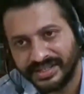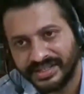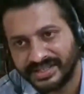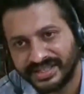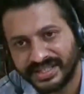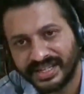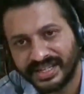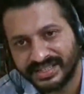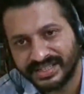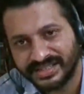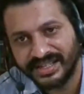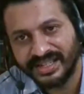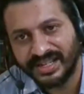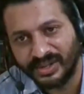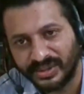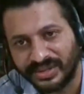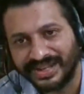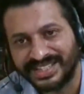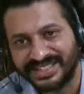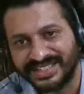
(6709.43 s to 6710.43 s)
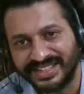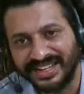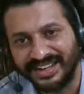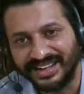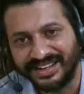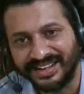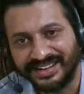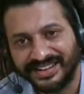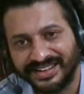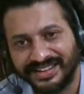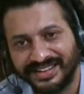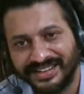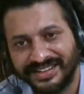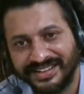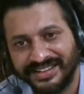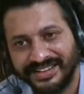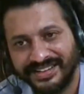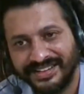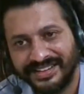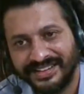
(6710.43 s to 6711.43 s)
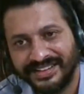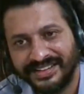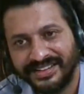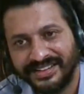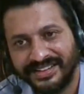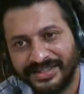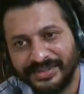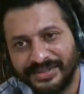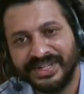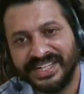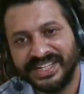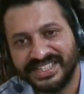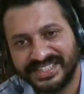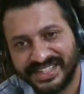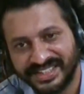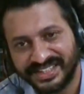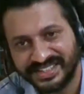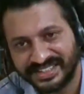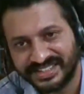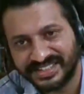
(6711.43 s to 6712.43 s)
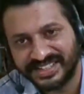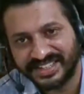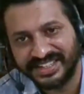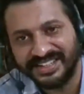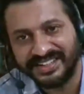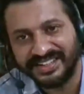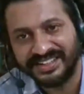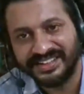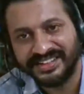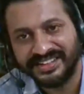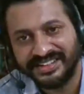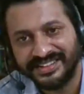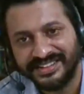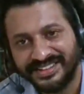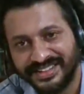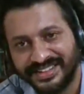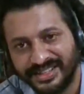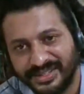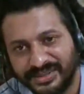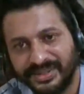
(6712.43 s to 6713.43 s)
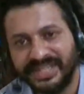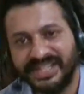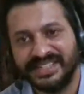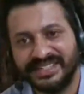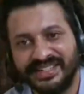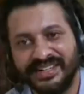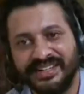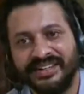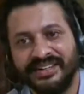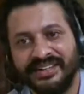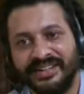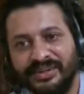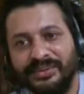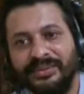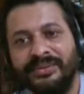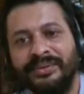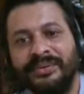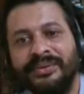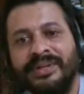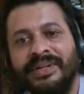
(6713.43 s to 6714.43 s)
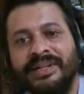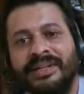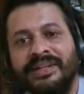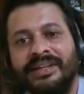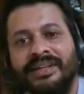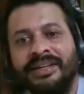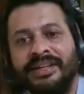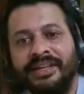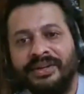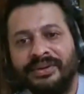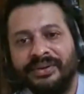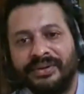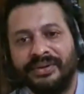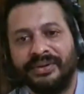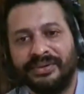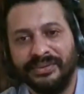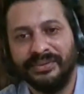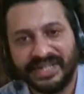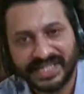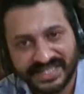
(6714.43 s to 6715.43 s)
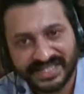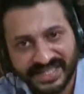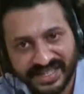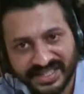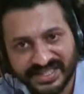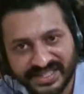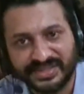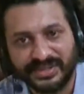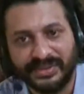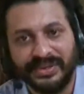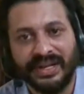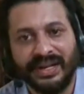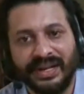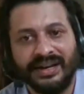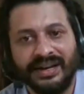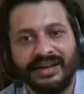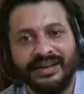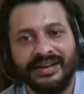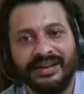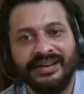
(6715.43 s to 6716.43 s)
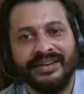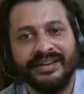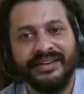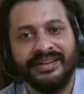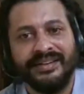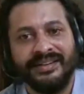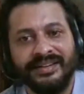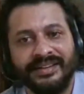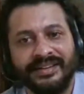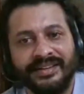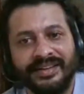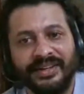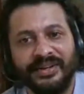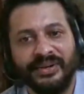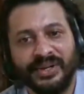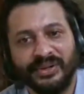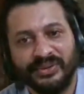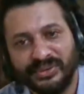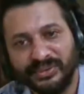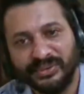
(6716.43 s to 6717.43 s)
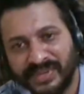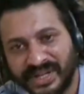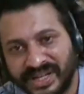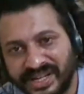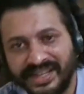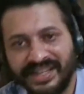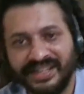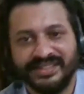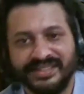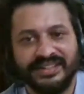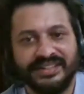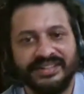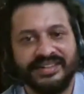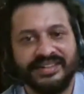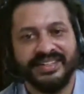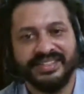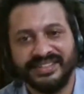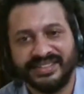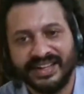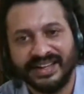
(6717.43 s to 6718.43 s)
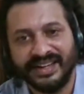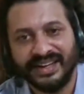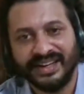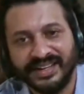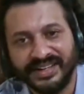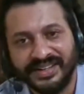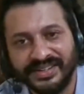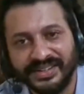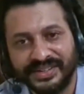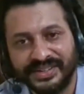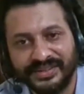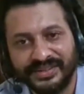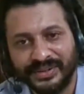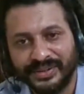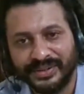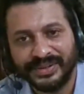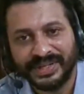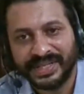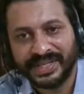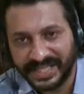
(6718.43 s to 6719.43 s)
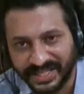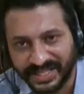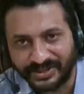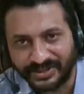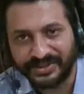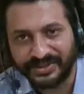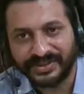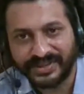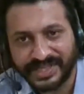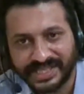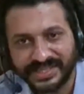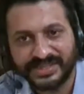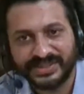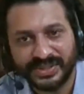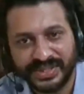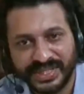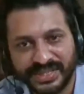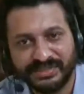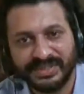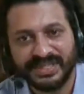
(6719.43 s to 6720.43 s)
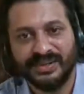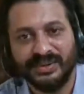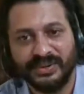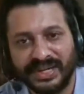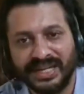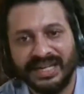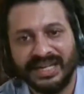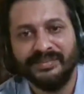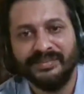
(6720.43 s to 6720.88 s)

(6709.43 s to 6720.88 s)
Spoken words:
largely local skill. To understand the terrain, to understand the soil, you know, how to manage the dredged island, you know. So this was locally